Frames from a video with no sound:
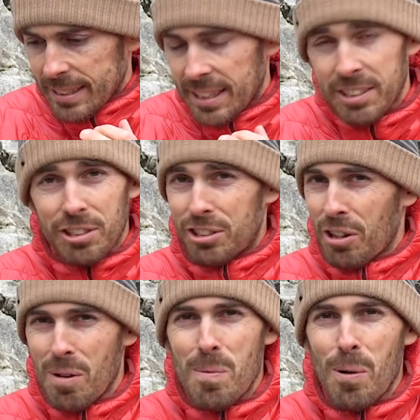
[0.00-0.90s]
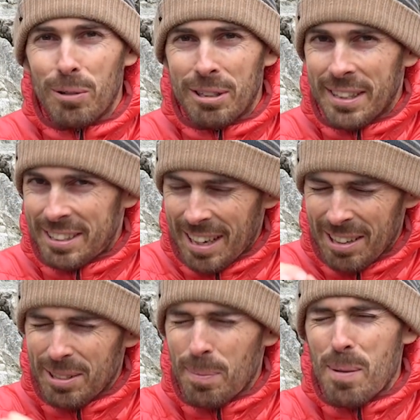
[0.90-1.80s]
It's just so important. This
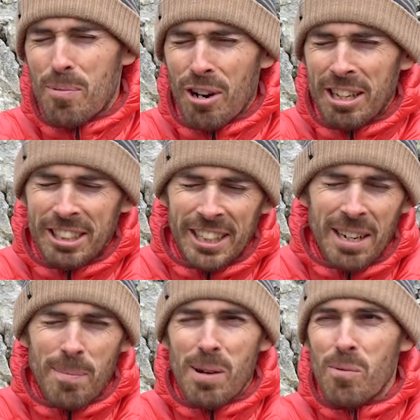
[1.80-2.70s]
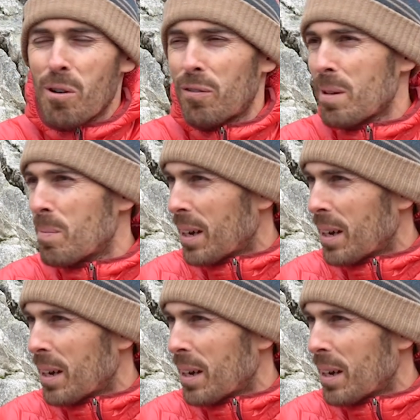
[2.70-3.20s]
sounds a bit preachy and a bit waffly,